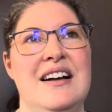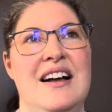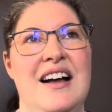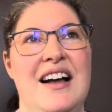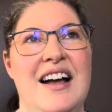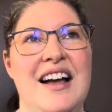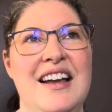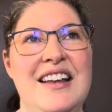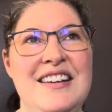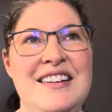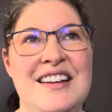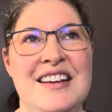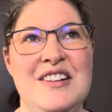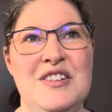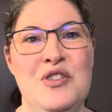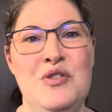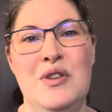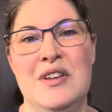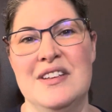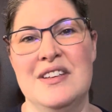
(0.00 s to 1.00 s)
I did not
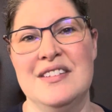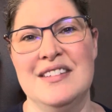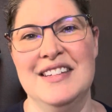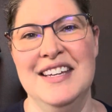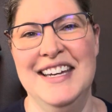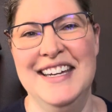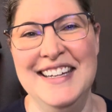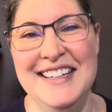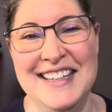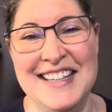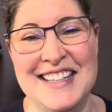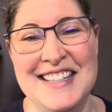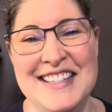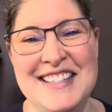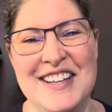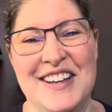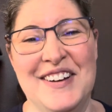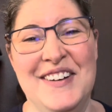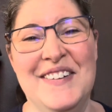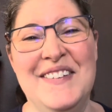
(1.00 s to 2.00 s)
do this.
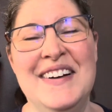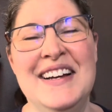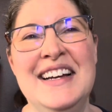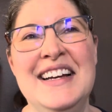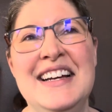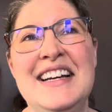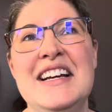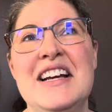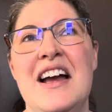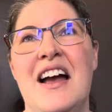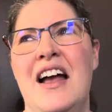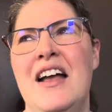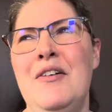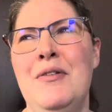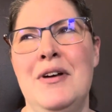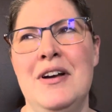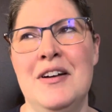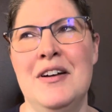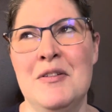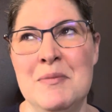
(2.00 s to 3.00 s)
So I
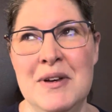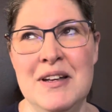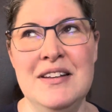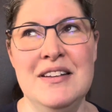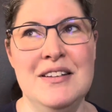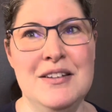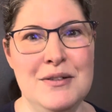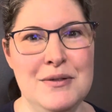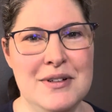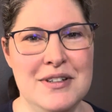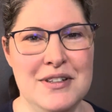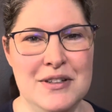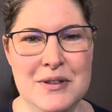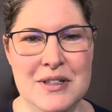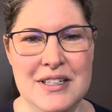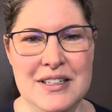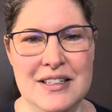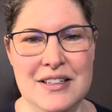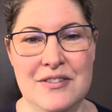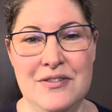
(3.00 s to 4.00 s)
recommend you do
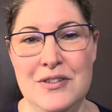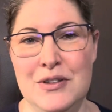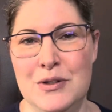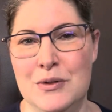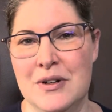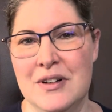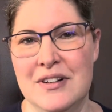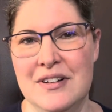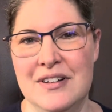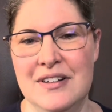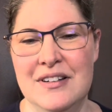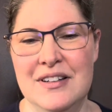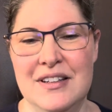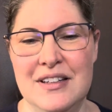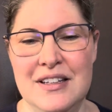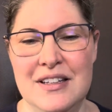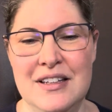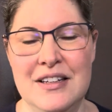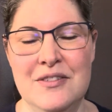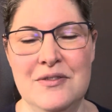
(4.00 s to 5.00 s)
it if you are
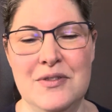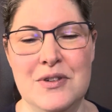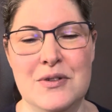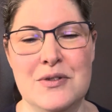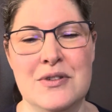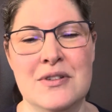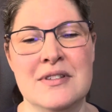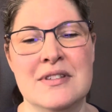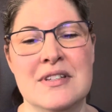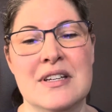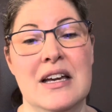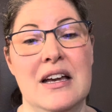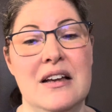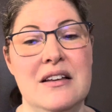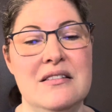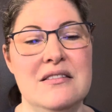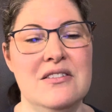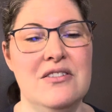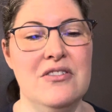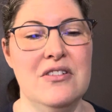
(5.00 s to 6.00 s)
getting infusions. I
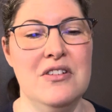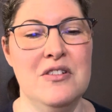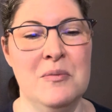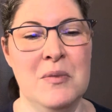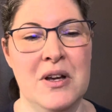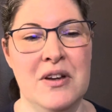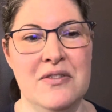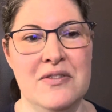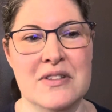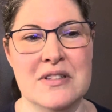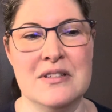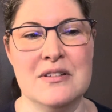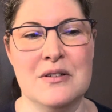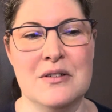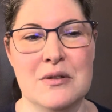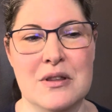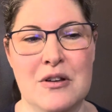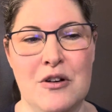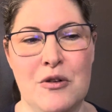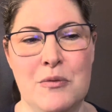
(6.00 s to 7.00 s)
started my physical
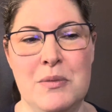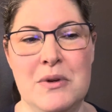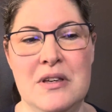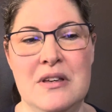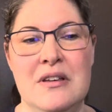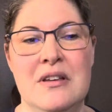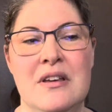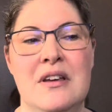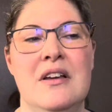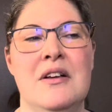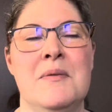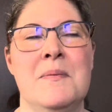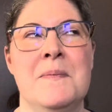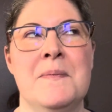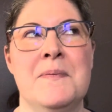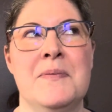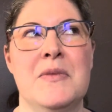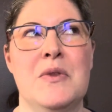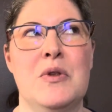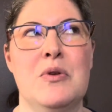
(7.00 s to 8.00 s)
therapy
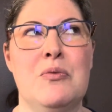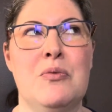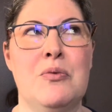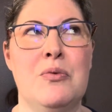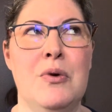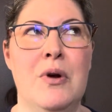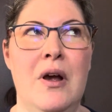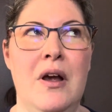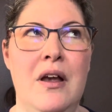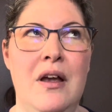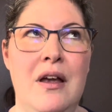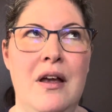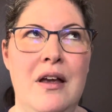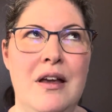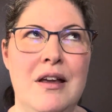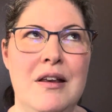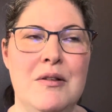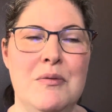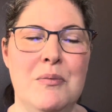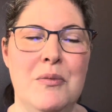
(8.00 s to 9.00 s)

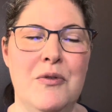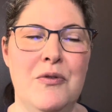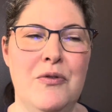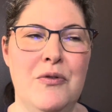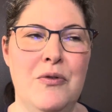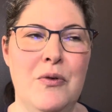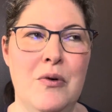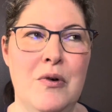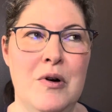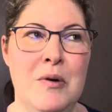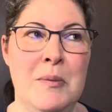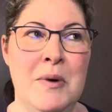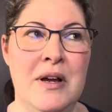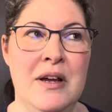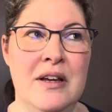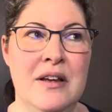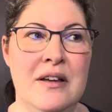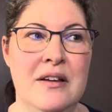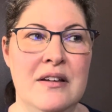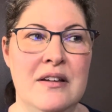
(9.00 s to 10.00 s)
right before
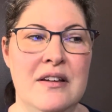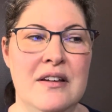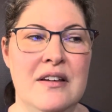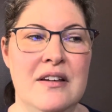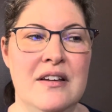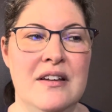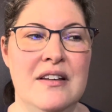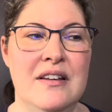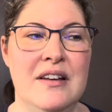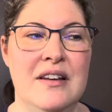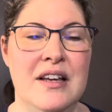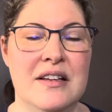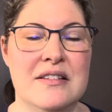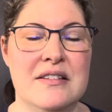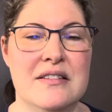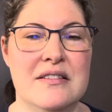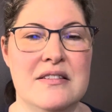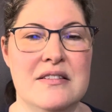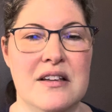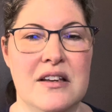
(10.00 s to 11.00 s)
my
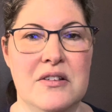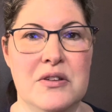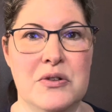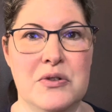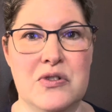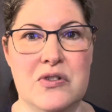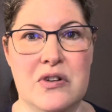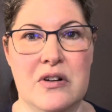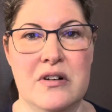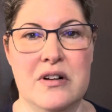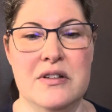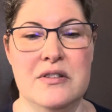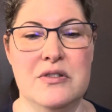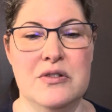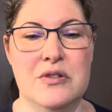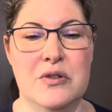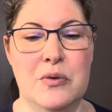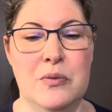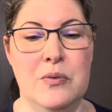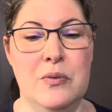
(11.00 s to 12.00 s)
next cycle started.
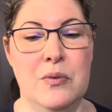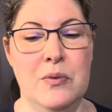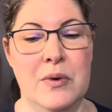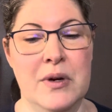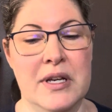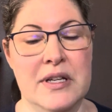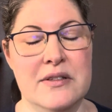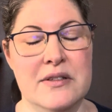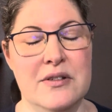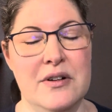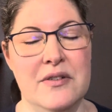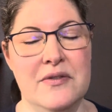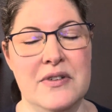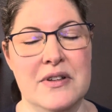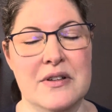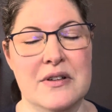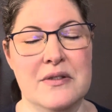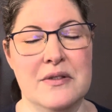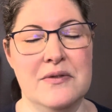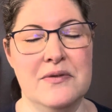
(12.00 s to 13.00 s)
So when I started
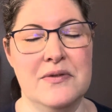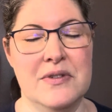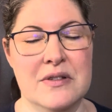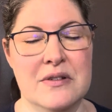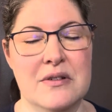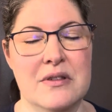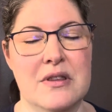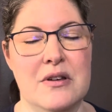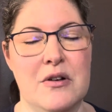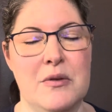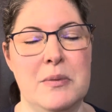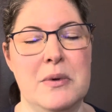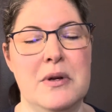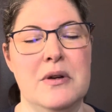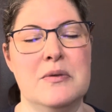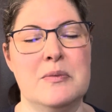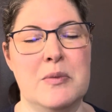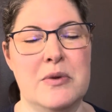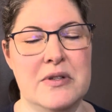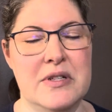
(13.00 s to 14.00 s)
physical therapy, I was
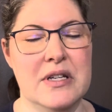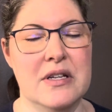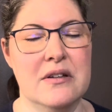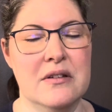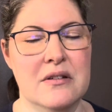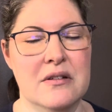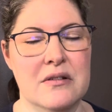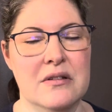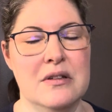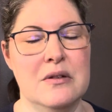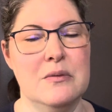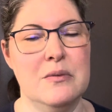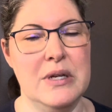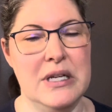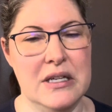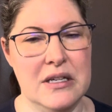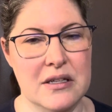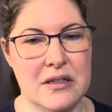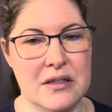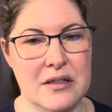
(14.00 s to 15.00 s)
particularly
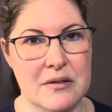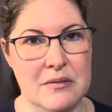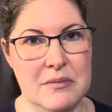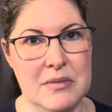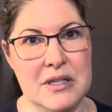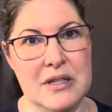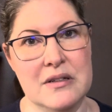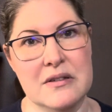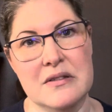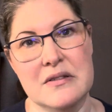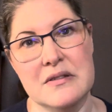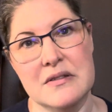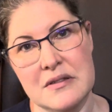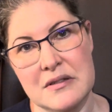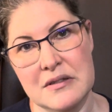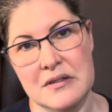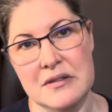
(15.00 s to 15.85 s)
weak because,